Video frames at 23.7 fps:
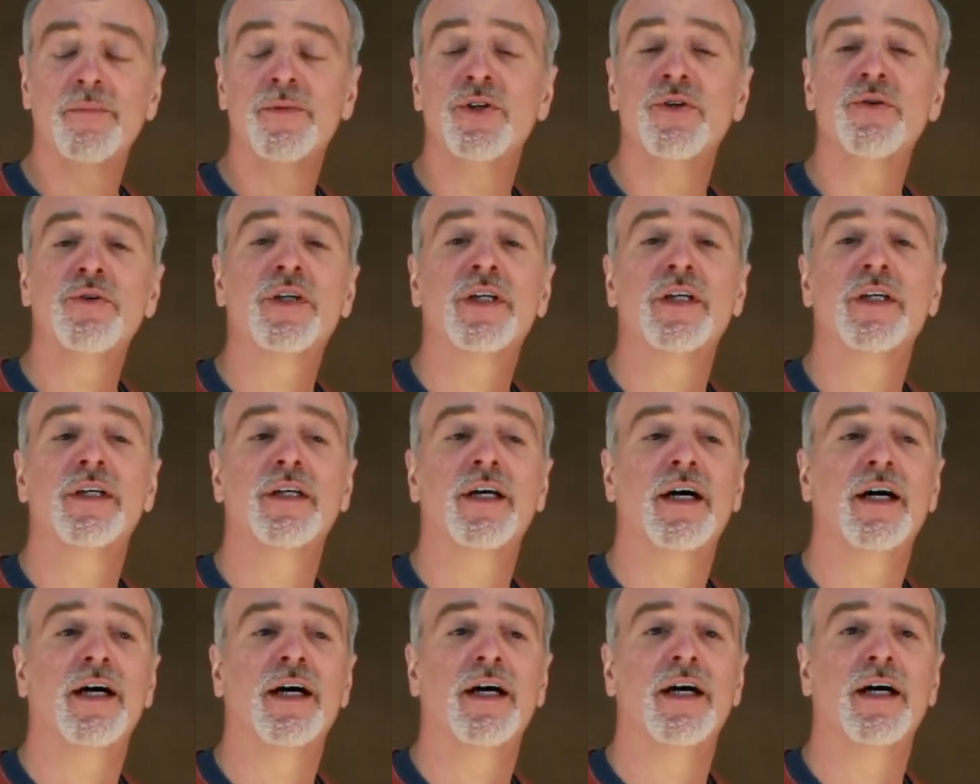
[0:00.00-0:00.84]
you
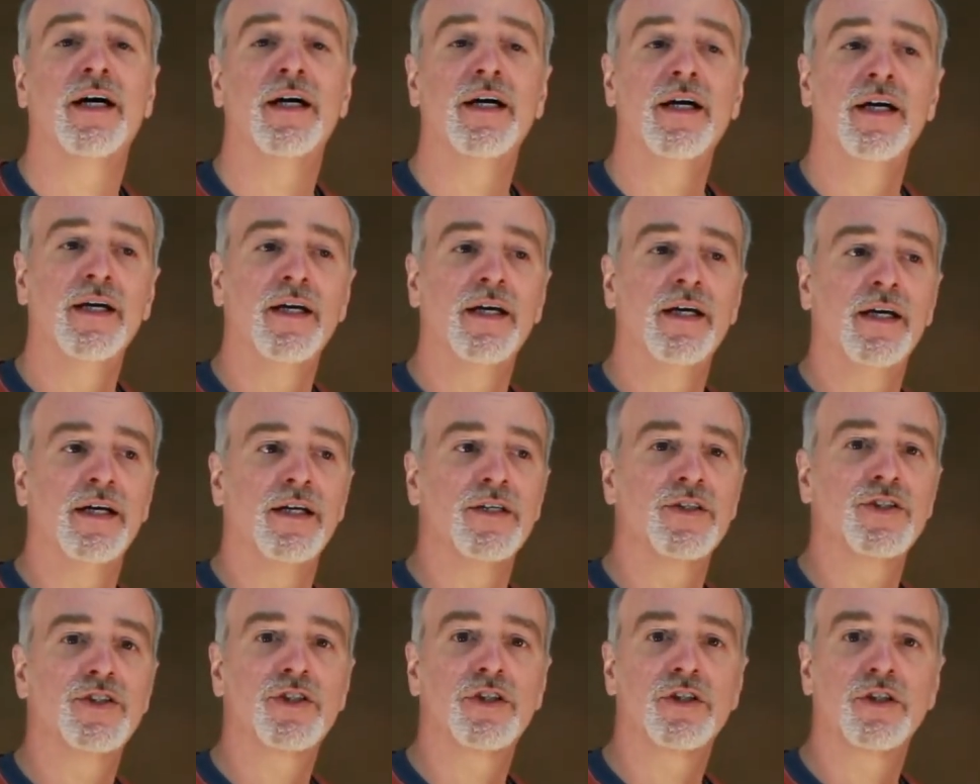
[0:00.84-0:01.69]
can
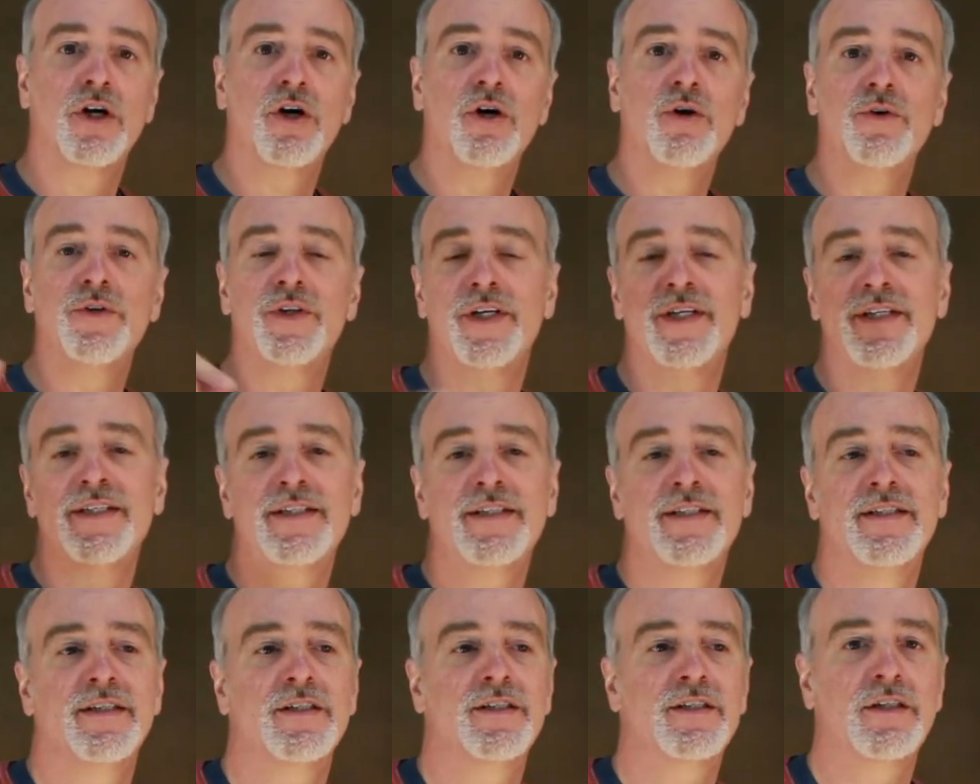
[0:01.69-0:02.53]
slow
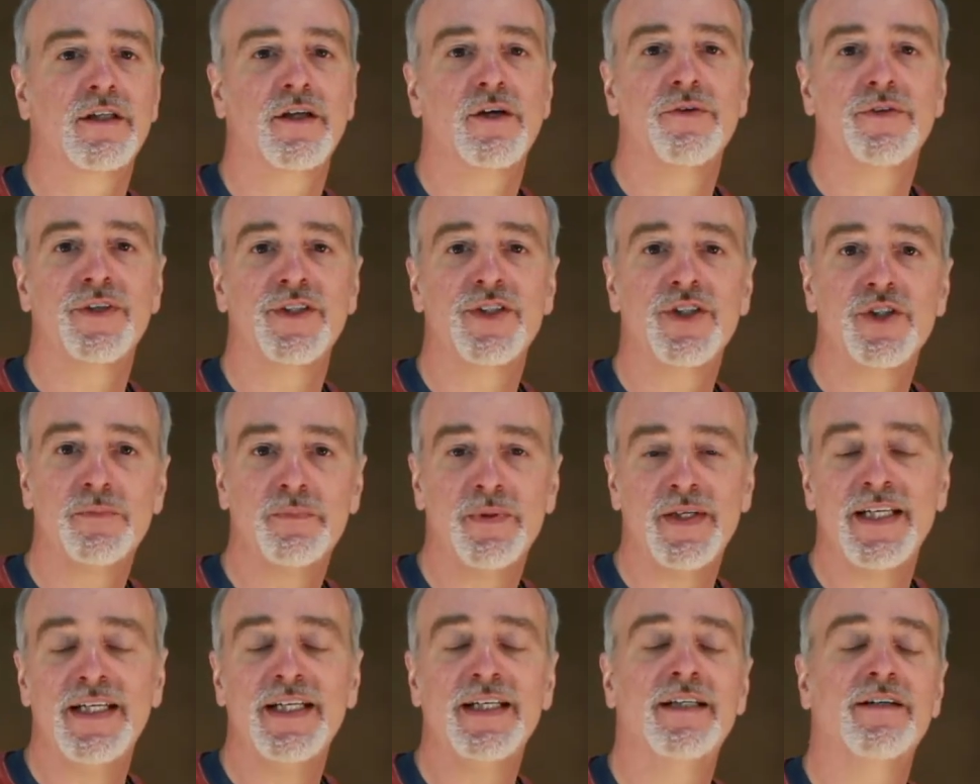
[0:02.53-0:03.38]
the
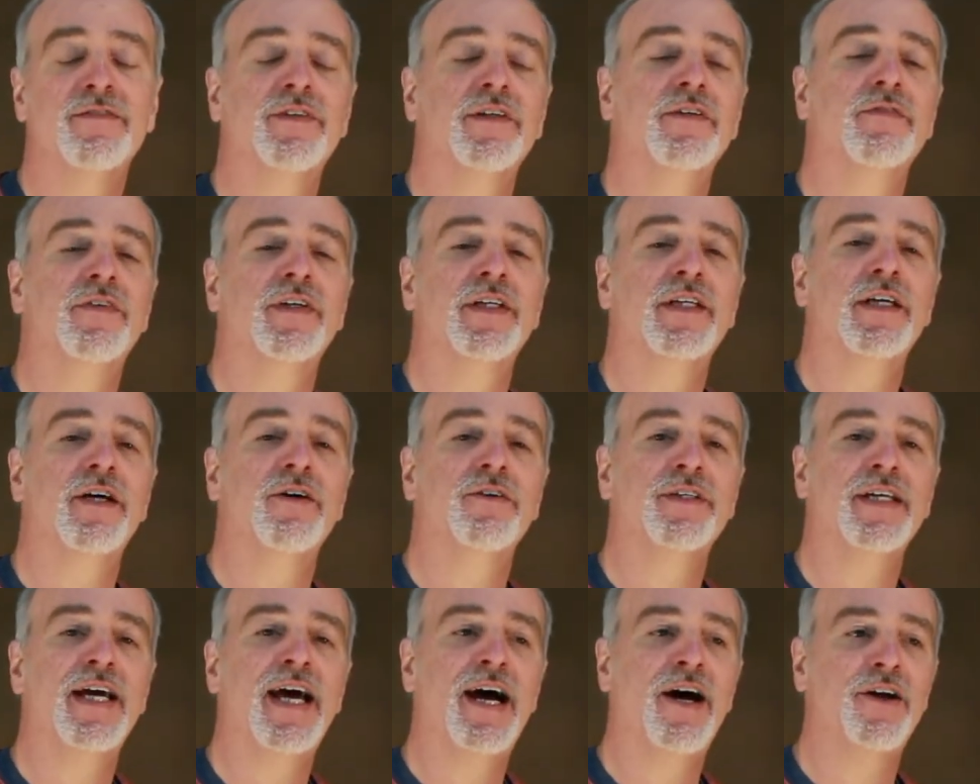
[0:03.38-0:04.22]
speed of the
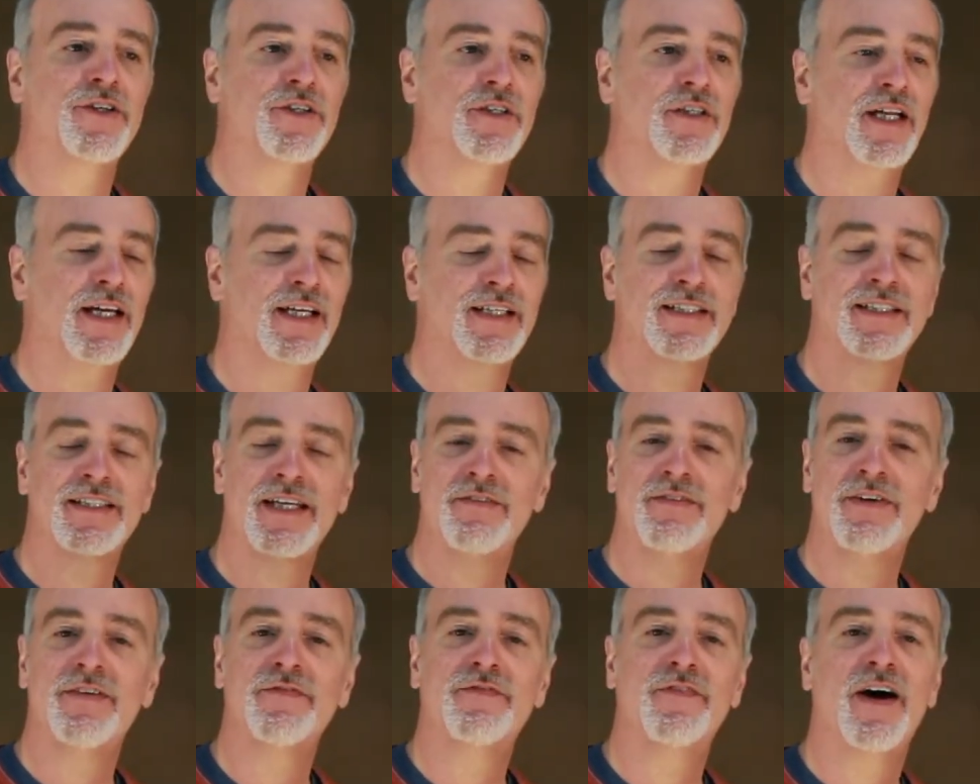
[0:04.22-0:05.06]
video down to like
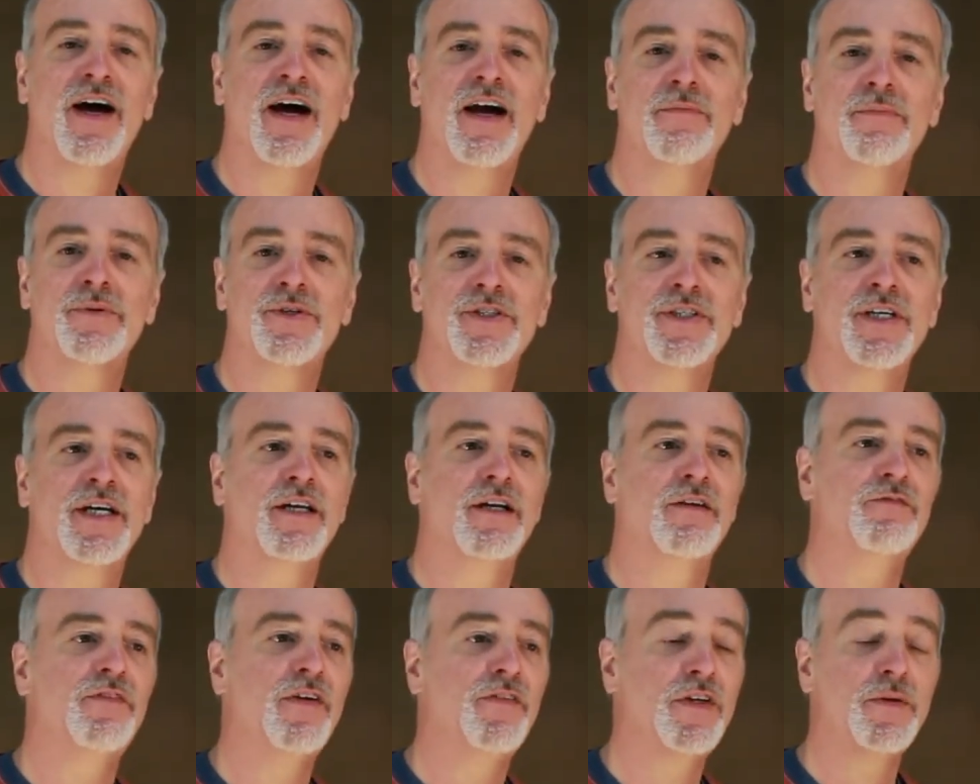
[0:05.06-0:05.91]
75%
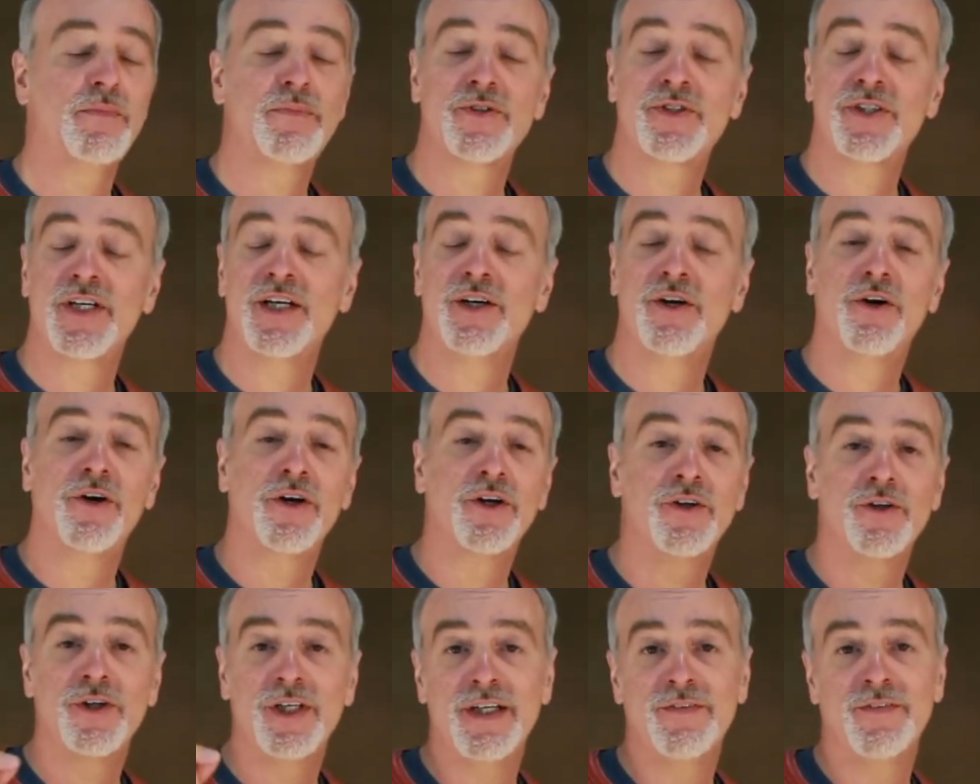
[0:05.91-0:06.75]
or 50%, or
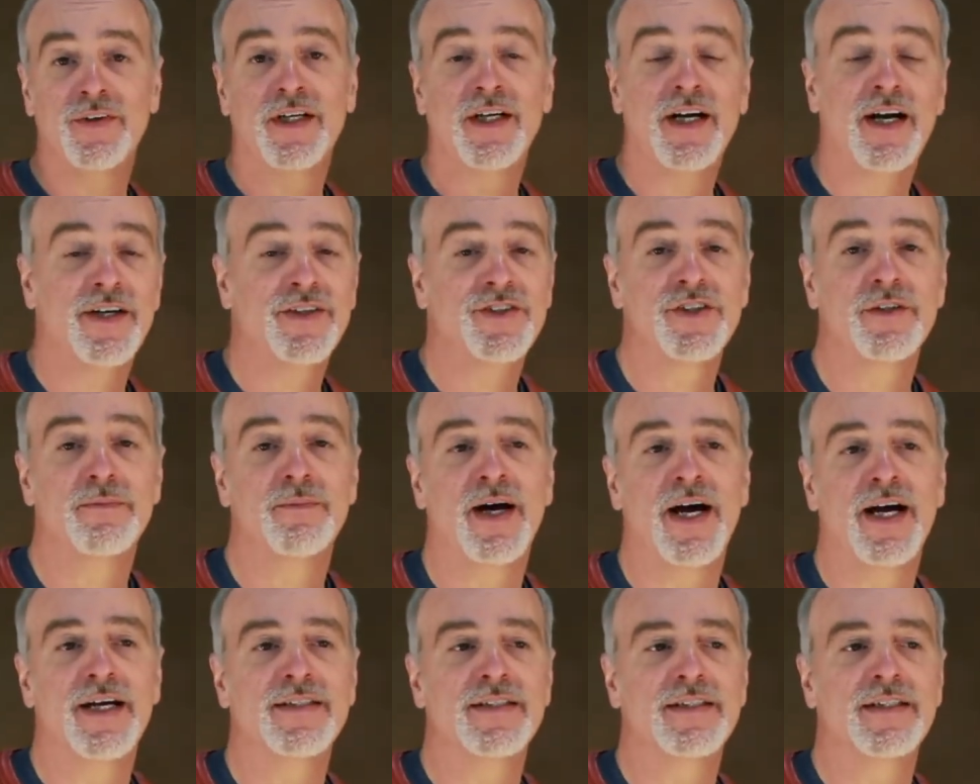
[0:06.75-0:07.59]
you can even
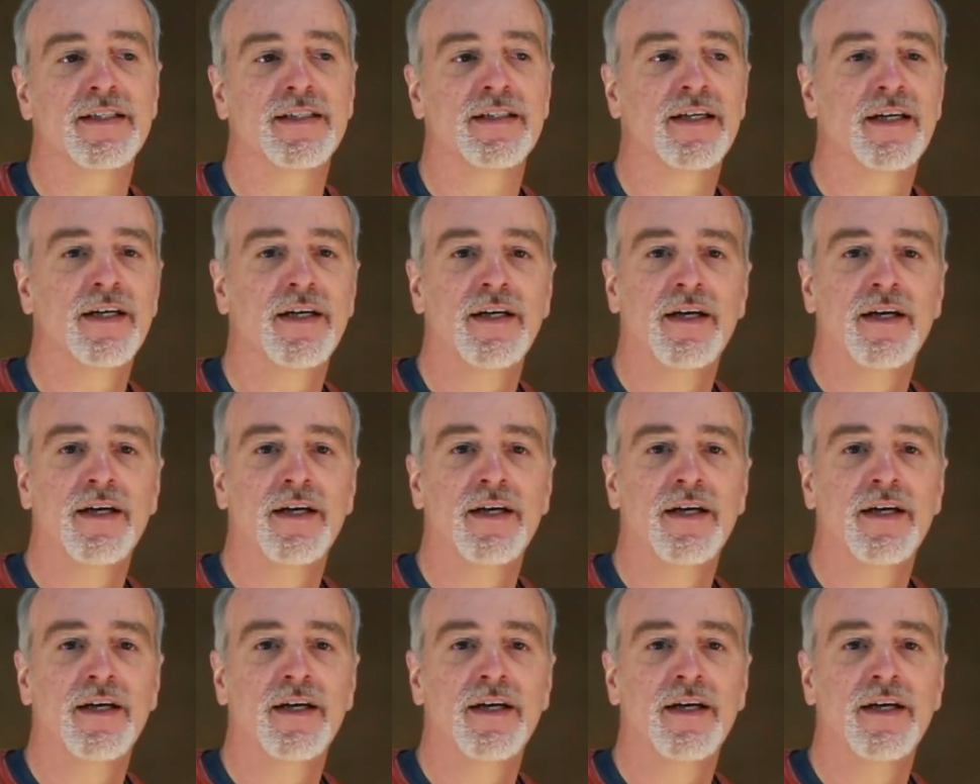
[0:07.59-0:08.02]
customize it.